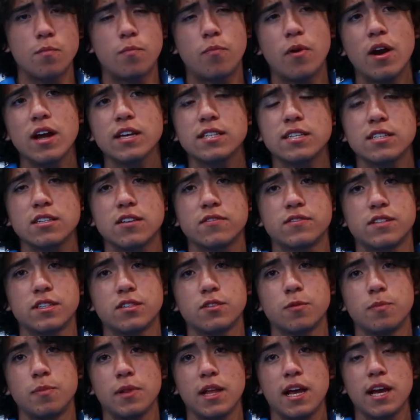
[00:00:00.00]
prices of the
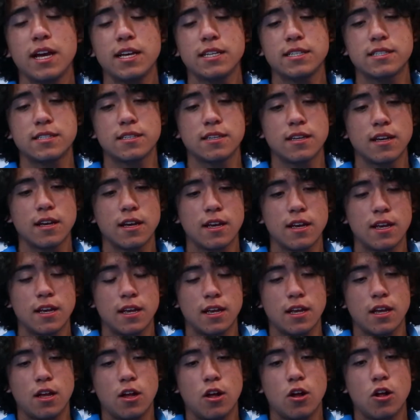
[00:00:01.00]
supplies,
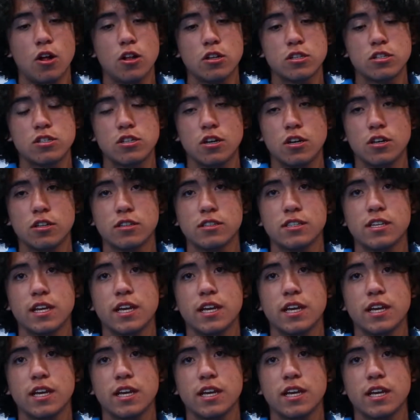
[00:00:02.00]
also